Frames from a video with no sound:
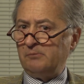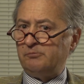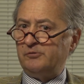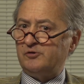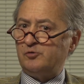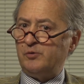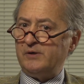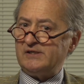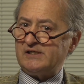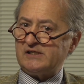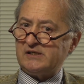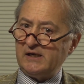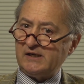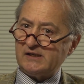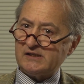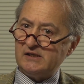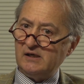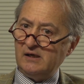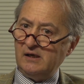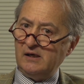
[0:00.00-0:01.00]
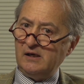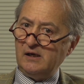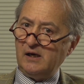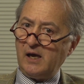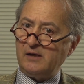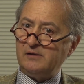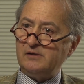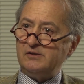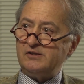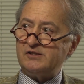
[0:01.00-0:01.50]
between 6%
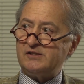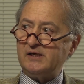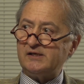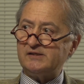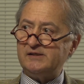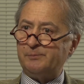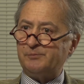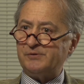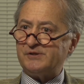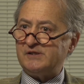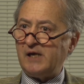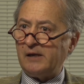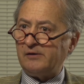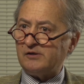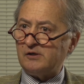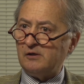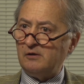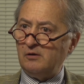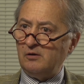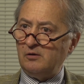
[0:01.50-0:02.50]
and 60%,